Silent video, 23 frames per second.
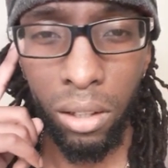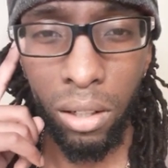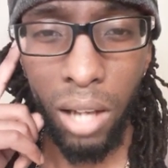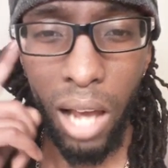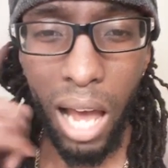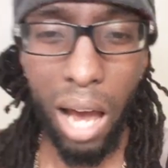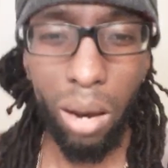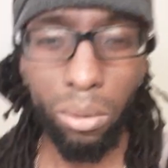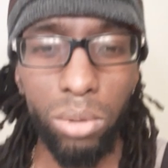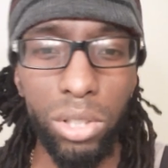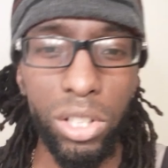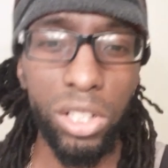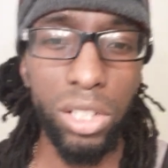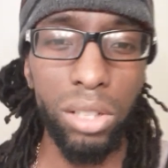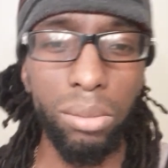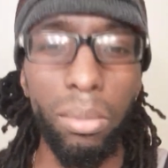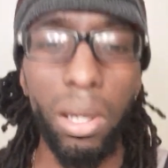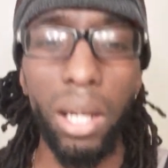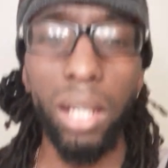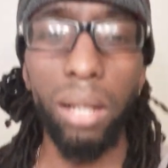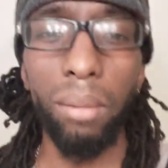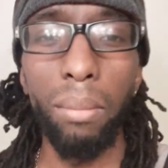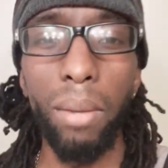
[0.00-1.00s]
How is she
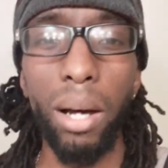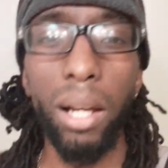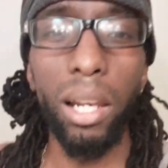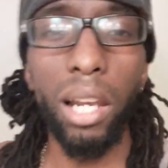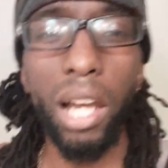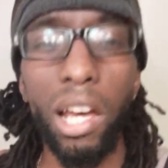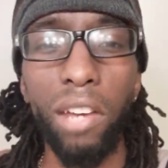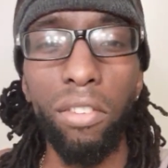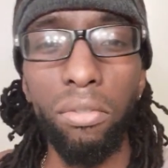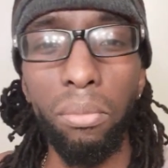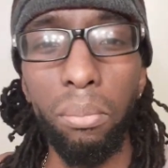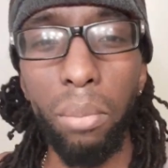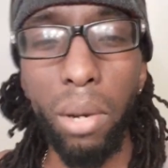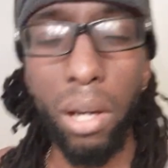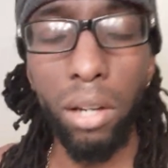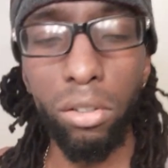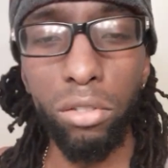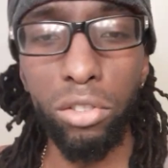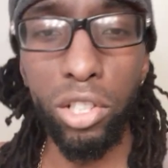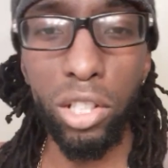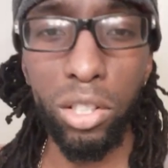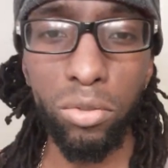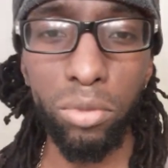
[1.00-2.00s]
making my life
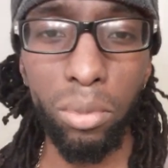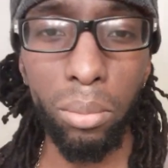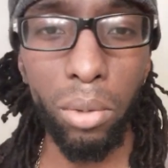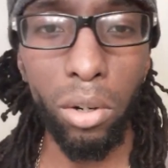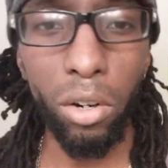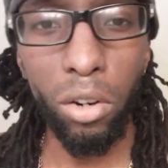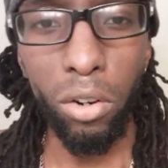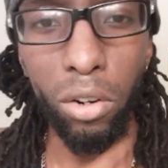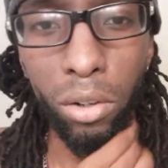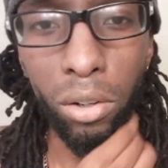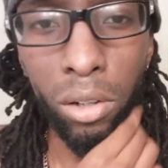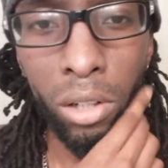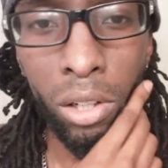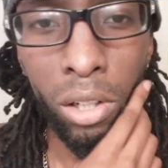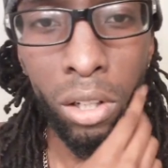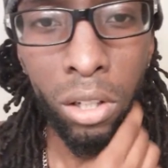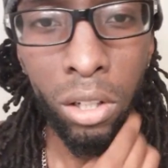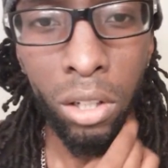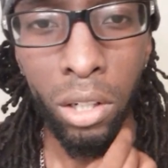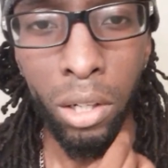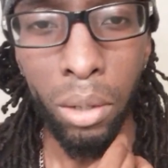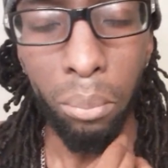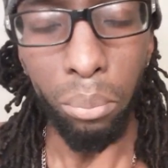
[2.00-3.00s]
better just from her
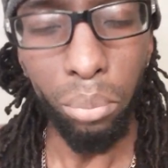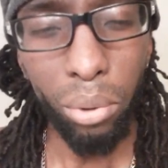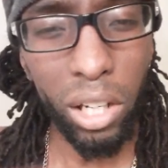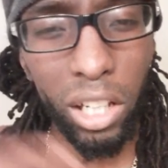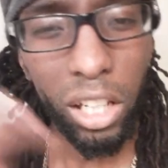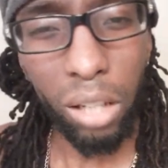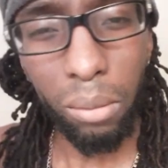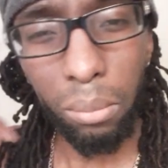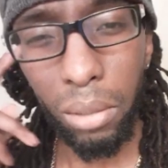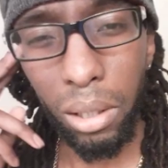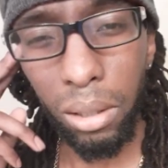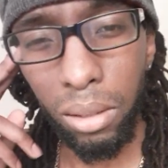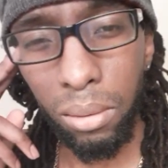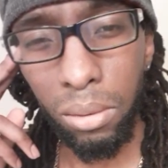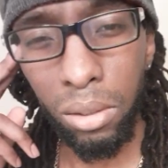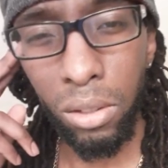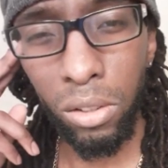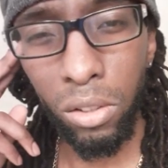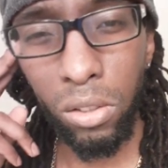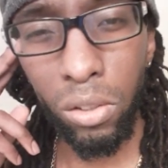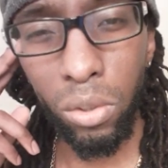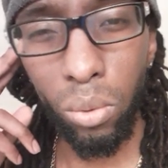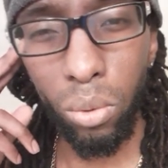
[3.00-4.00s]
bringing me
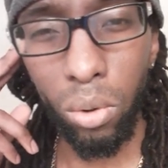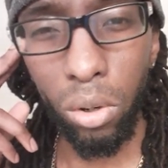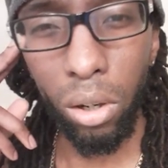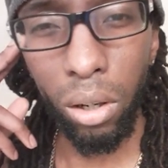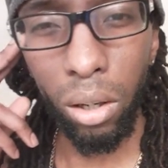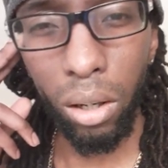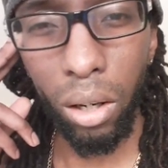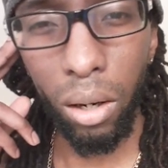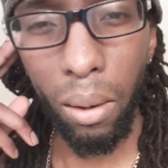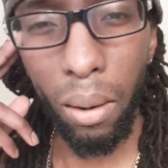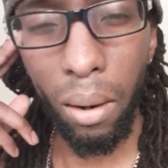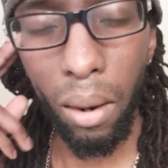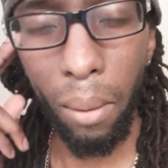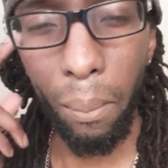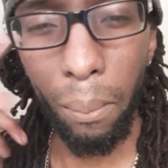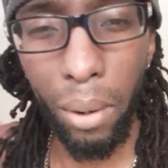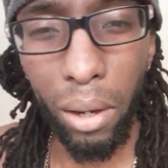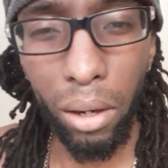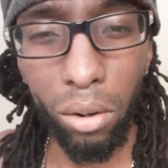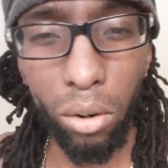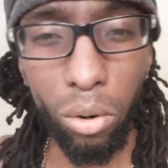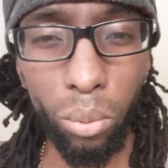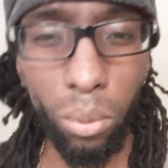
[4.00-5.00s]
to a
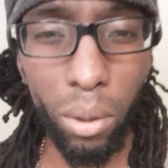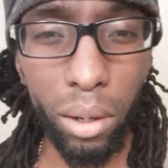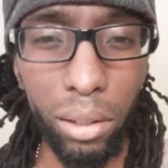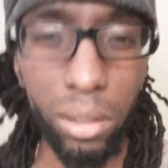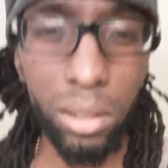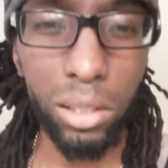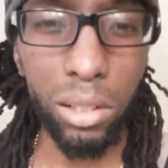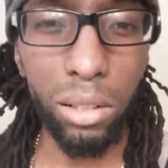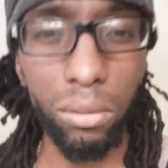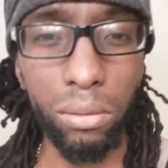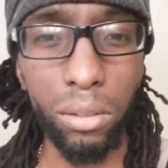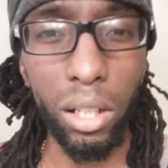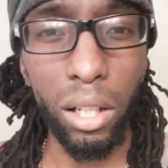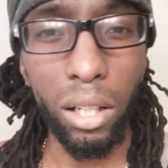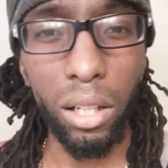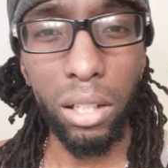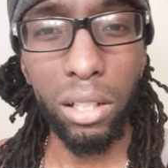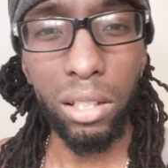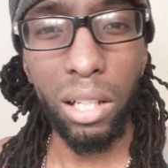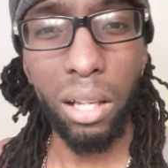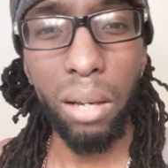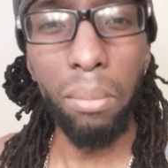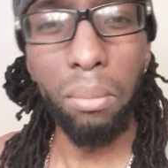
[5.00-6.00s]
better awareness of
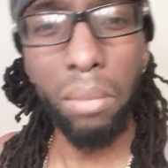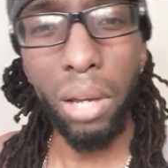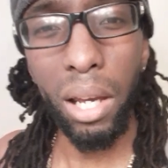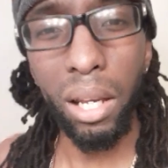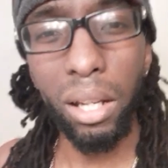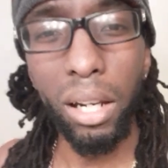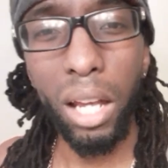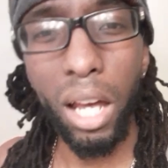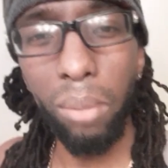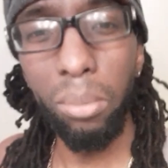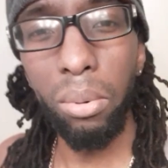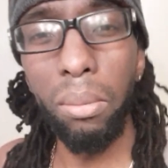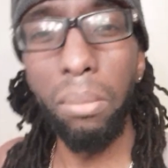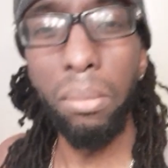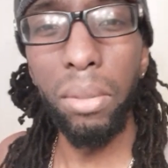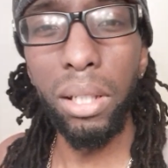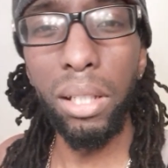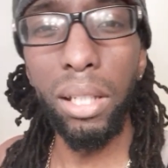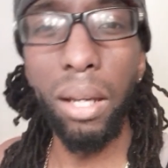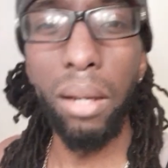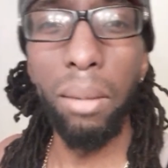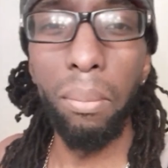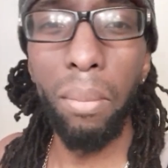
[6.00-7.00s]
things and helping me
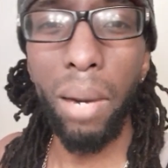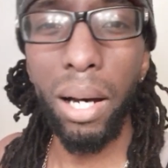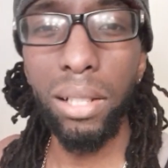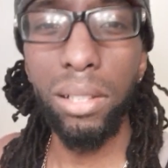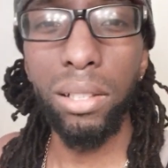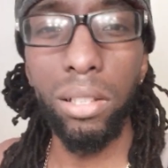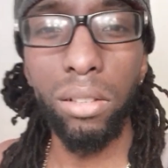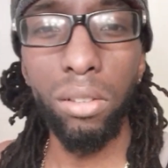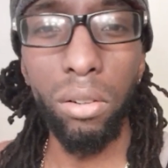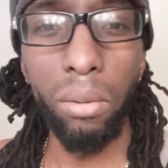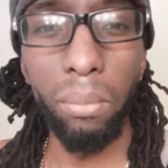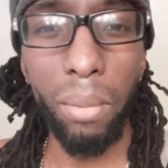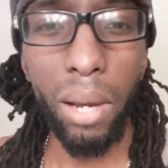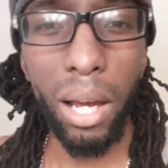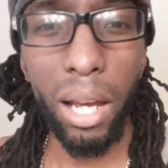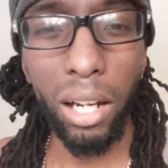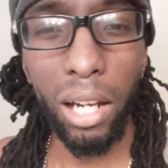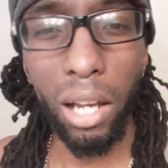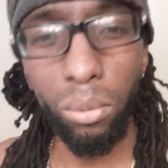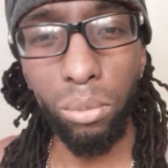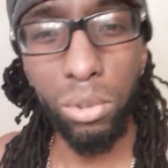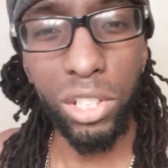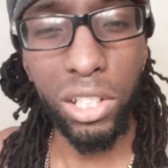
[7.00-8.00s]
get my center back?
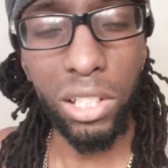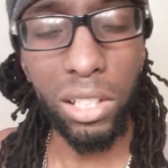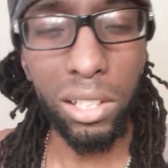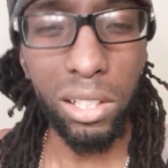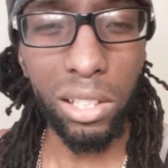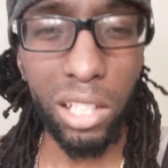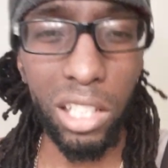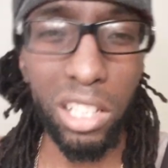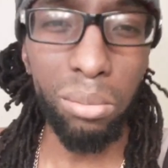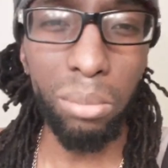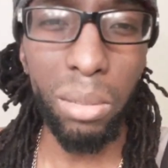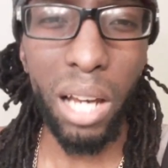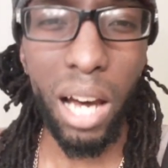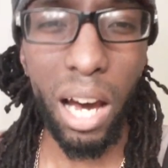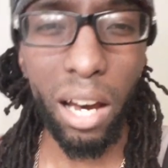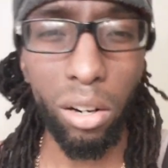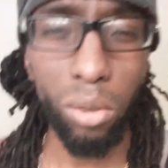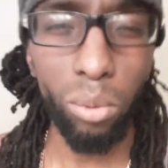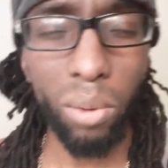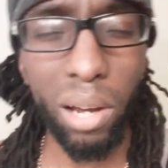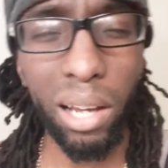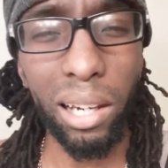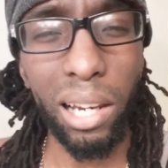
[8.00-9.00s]
Like when she sees me out
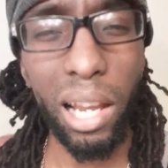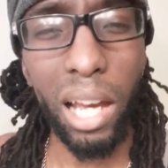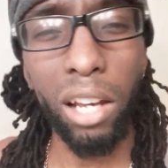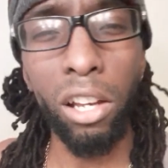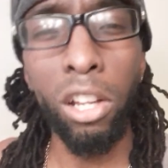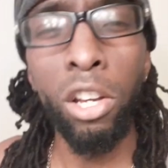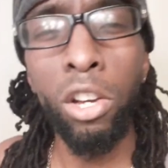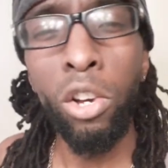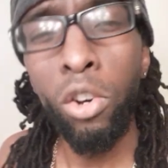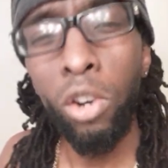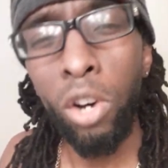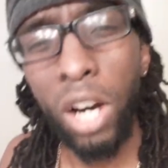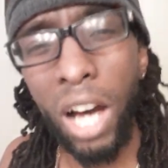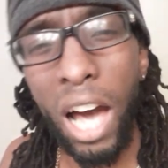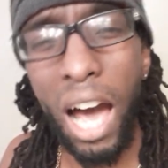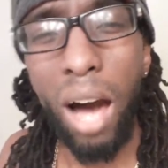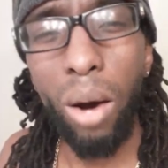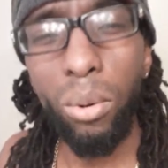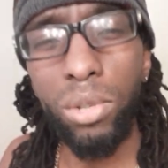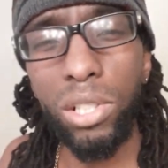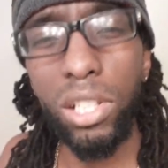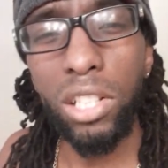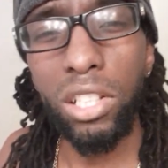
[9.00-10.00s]
of whack, like
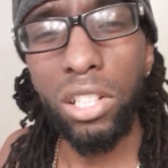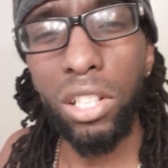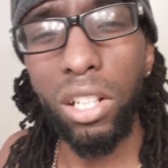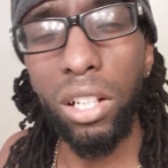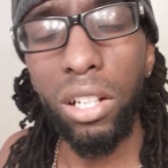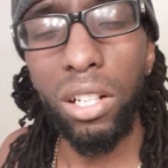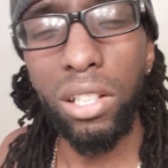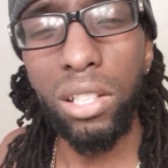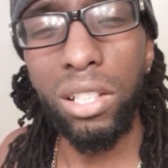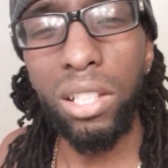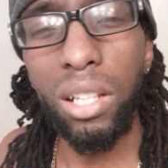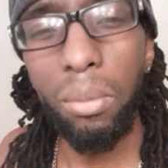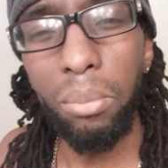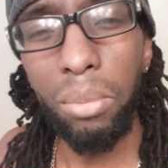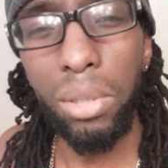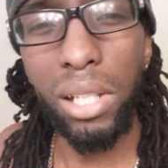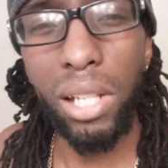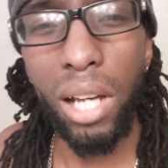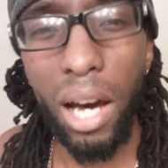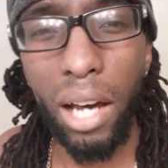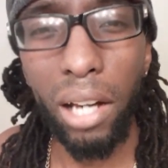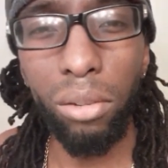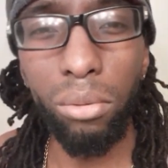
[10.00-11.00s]
how is this a
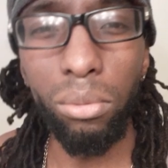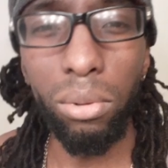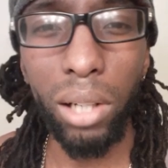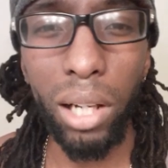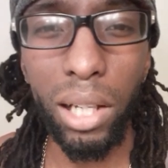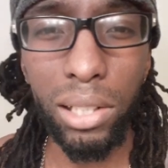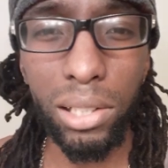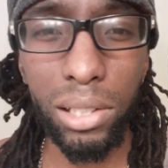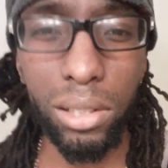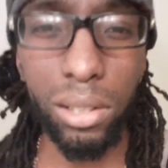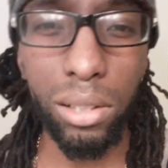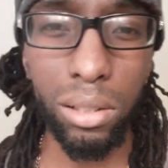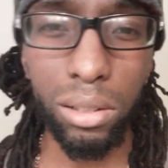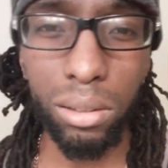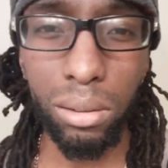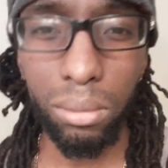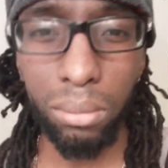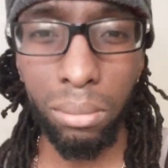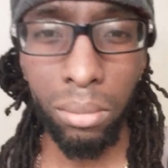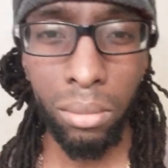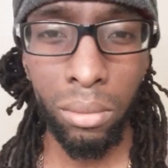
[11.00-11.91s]
symbiotic relationship?